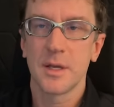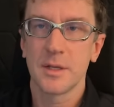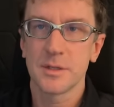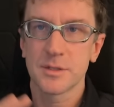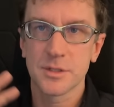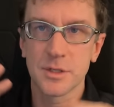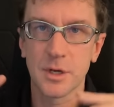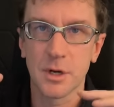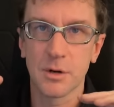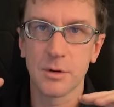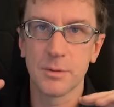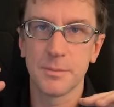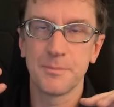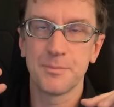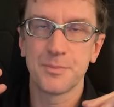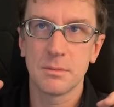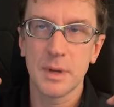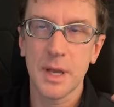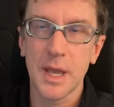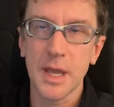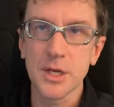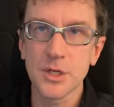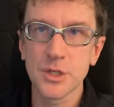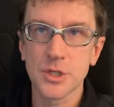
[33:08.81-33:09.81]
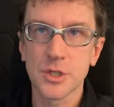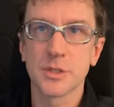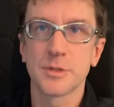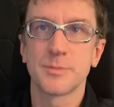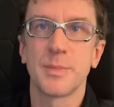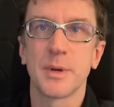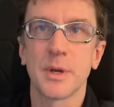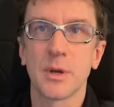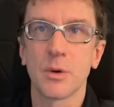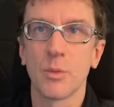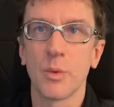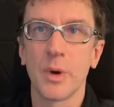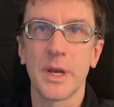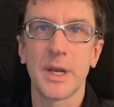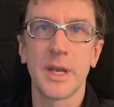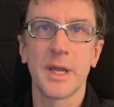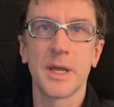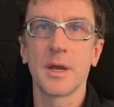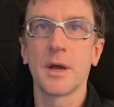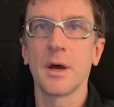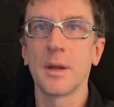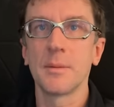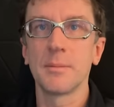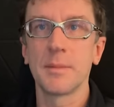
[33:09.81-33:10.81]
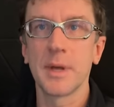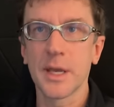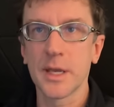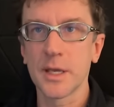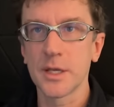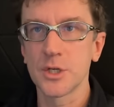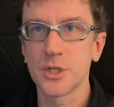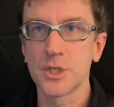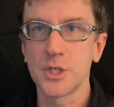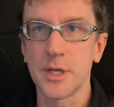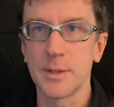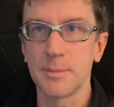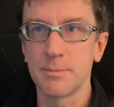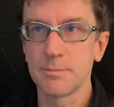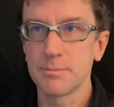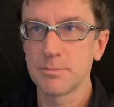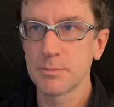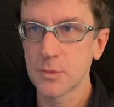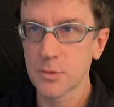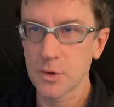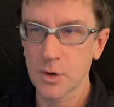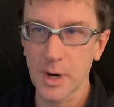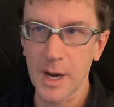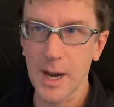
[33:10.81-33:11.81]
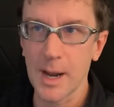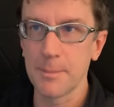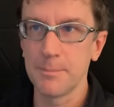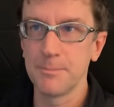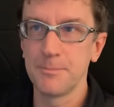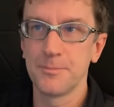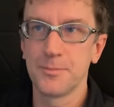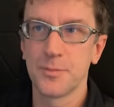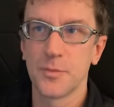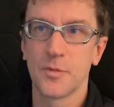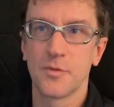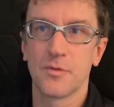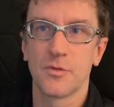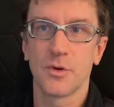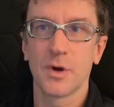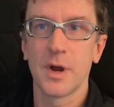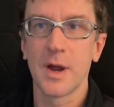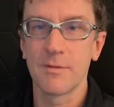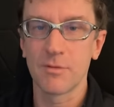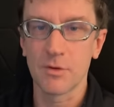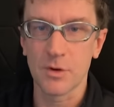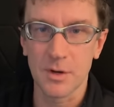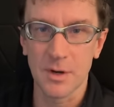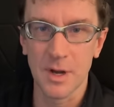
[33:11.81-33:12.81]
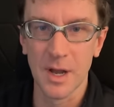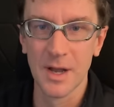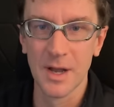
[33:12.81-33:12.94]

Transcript: So Asia's been winning on making cheap crap forever.